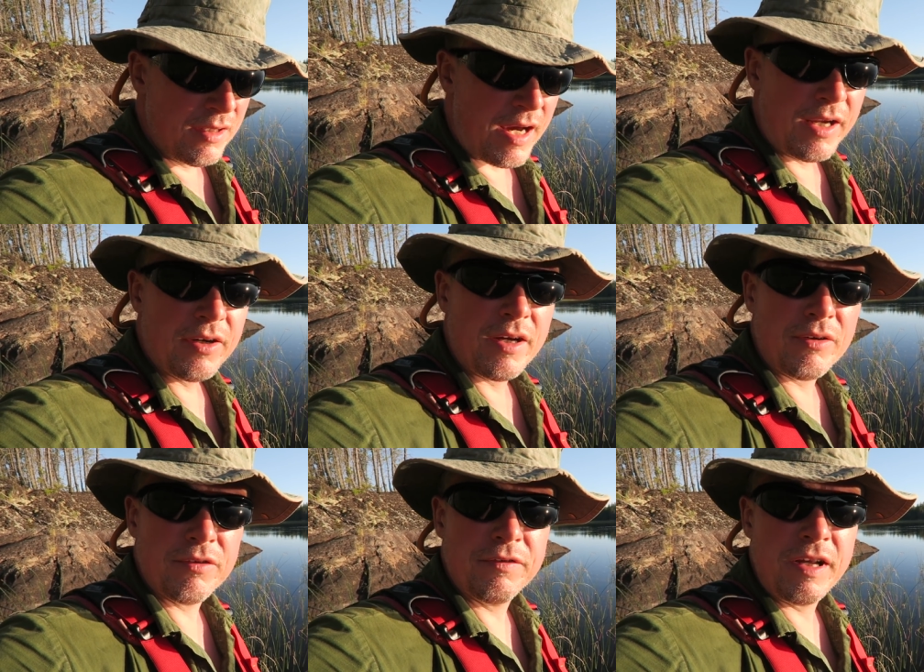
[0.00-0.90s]

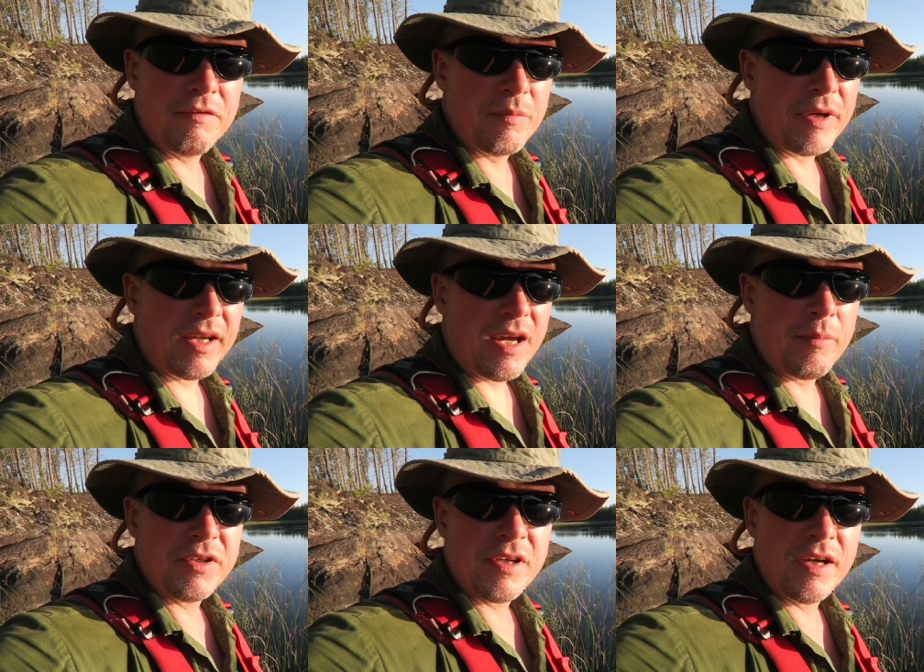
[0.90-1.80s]
iconography for big
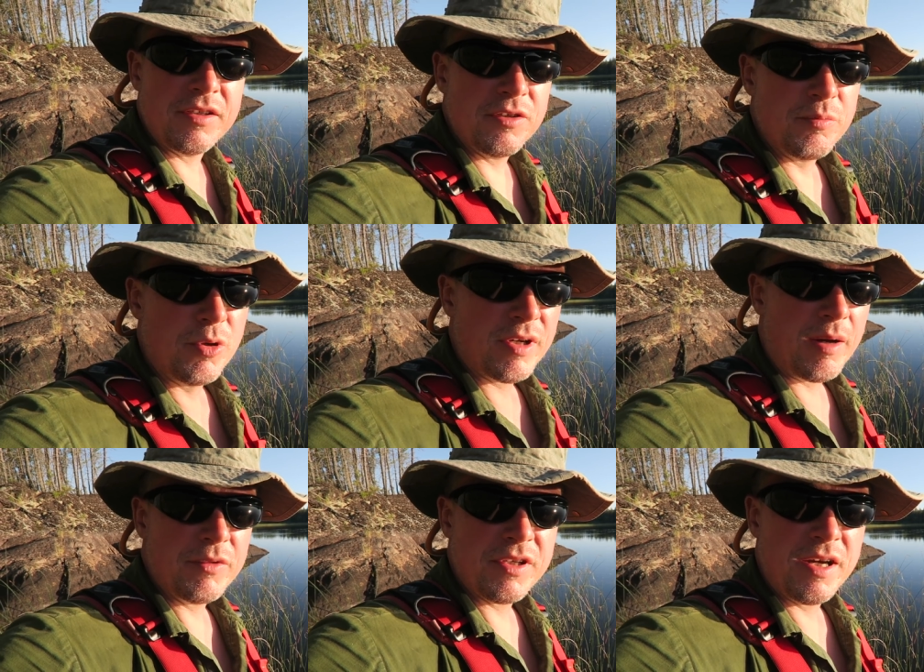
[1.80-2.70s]
campsites and small
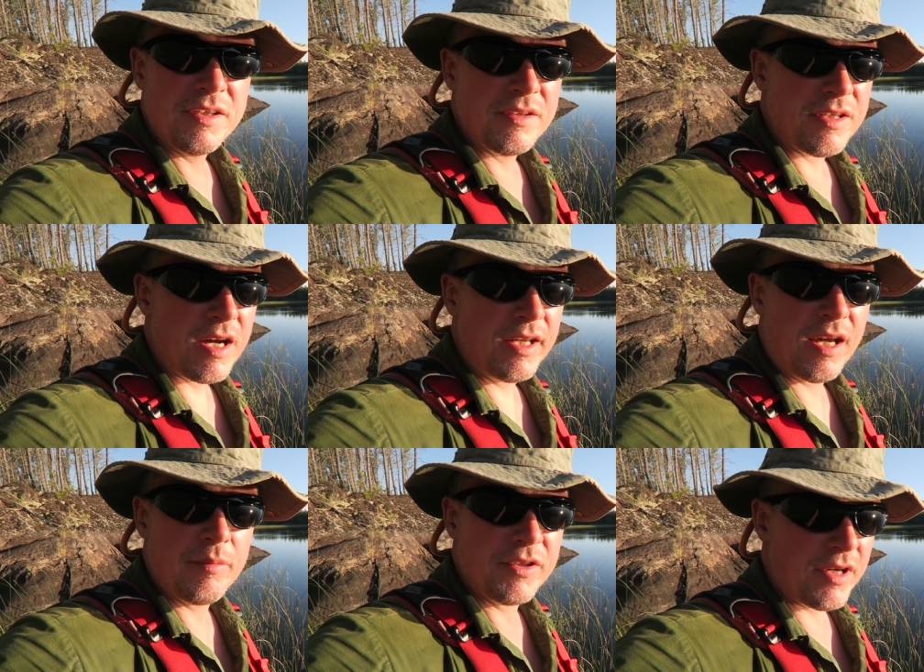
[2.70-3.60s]
campsites and tiny
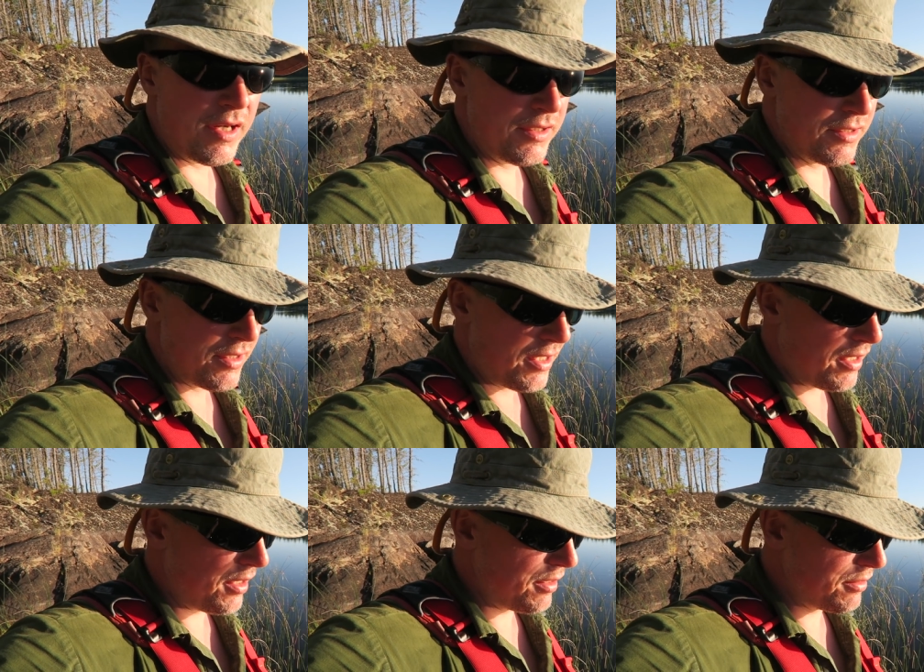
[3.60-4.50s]
campsites.
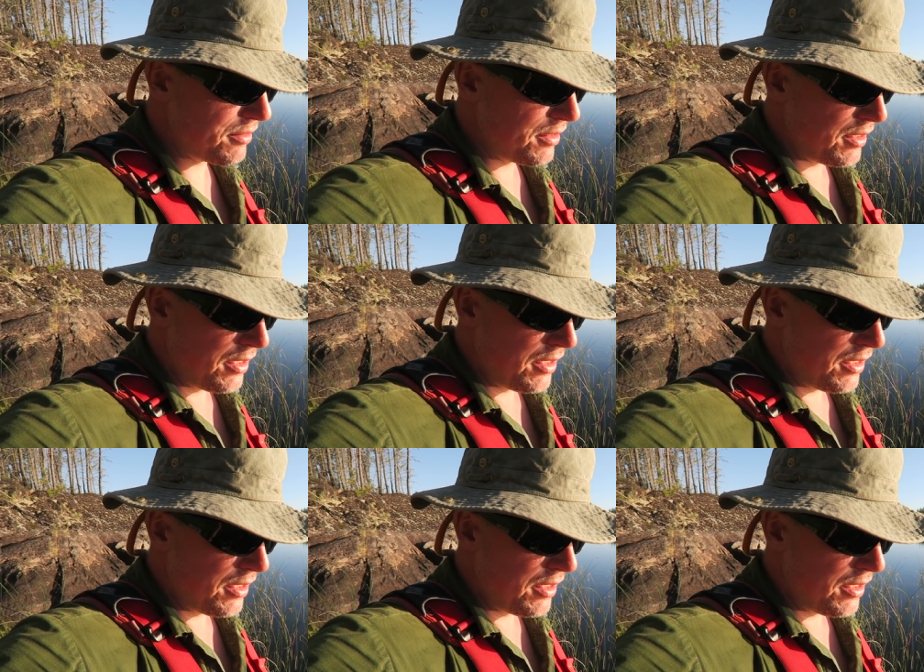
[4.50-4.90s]
And